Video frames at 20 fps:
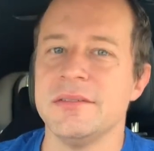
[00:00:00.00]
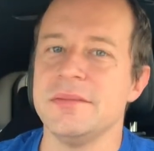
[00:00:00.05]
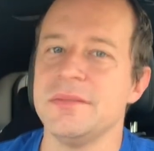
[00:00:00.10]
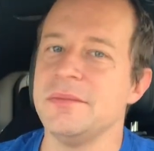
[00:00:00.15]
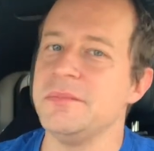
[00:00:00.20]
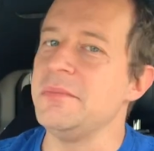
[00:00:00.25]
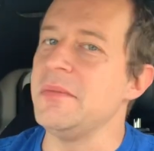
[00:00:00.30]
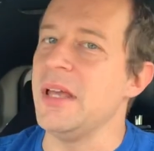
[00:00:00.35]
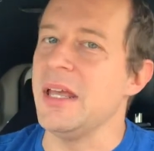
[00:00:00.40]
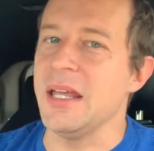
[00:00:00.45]

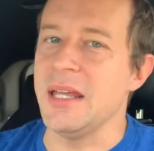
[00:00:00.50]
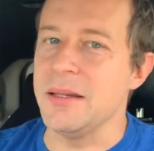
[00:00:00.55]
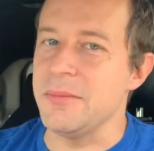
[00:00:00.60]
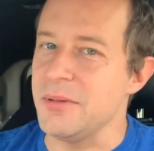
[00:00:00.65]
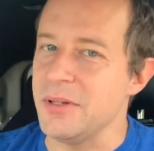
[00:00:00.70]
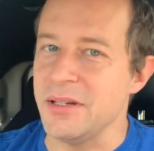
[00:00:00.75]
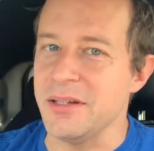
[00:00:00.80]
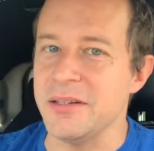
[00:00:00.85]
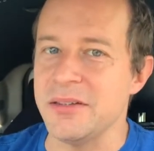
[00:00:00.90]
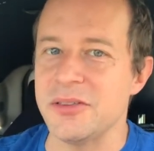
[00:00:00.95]

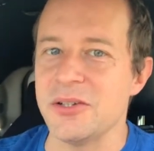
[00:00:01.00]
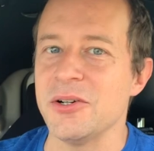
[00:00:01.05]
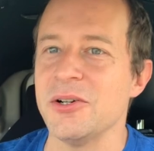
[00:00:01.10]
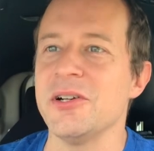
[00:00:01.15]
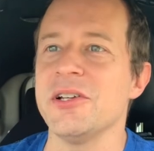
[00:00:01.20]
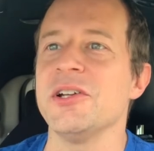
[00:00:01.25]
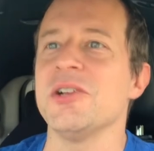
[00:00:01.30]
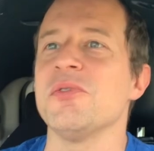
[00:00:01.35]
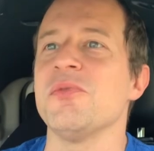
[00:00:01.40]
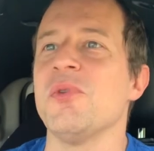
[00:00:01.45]
maybe
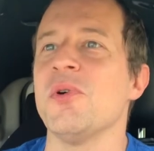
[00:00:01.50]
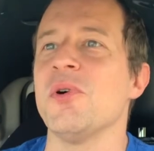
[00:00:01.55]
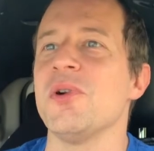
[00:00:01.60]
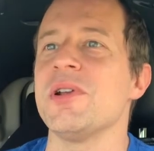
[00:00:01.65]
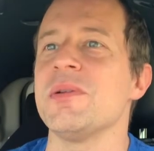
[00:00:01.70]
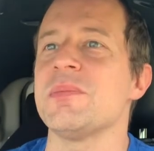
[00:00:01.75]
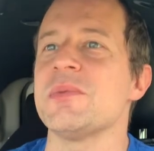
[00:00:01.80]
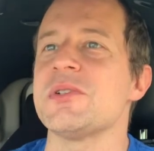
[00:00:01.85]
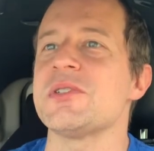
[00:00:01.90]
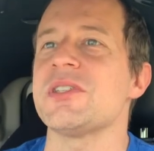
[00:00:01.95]
30 or
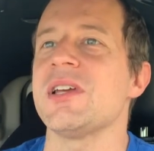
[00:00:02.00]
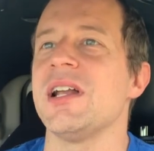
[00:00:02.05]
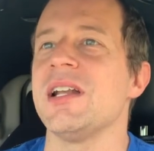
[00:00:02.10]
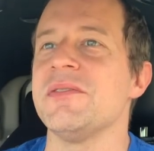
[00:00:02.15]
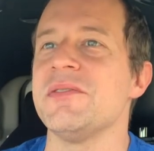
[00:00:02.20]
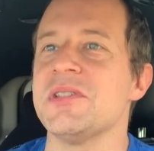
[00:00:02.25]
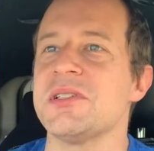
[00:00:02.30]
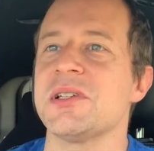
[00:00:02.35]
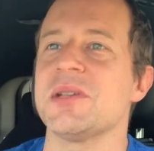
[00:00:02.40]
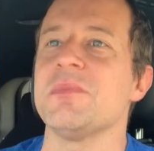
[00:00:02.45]
40%
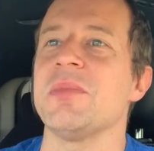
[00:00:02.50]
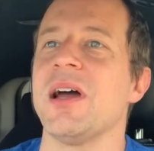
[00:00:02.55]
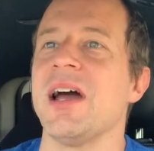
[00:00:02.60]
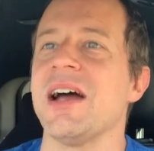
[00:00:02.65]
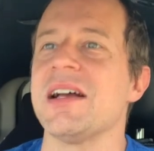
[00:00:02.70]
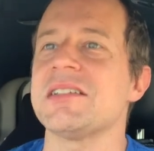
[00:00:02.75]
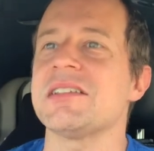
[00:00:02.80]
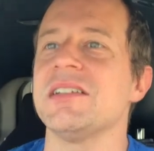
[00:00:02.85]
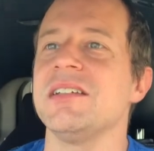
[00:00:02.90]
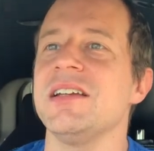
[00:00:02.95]
of his
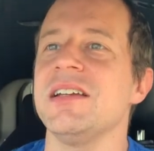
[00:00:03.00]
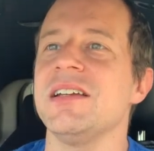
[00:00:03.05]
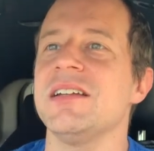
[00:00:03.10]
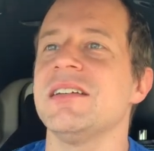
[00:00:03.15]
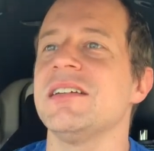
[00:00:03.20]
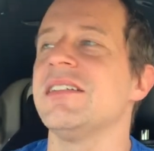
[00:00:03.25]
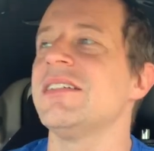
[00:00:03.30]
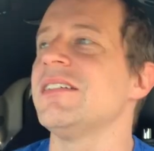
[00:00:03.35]
capacity,